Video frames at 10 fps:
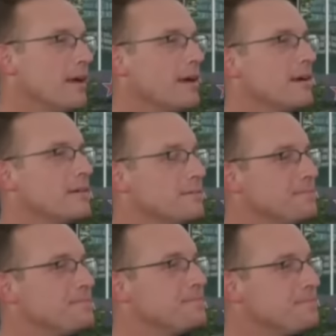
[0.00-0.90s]

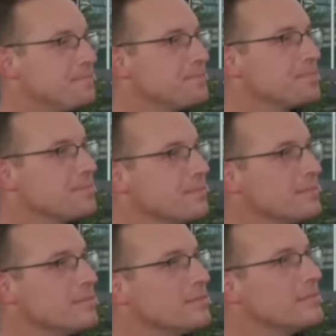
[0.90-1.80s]

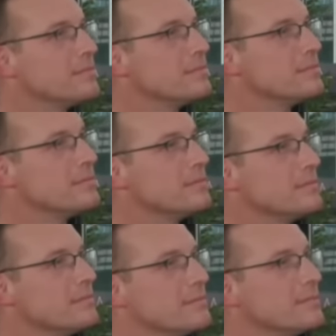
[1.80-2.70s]

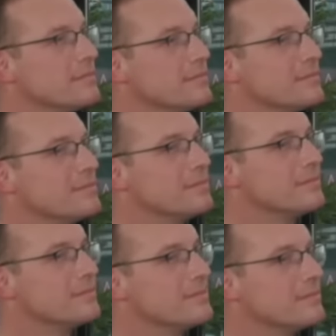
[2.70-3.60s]

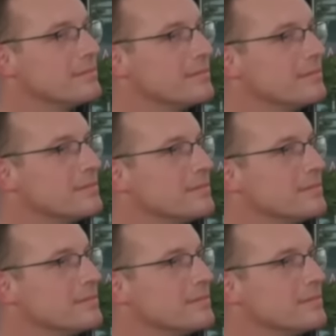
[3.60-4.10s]
This person isn't speaking.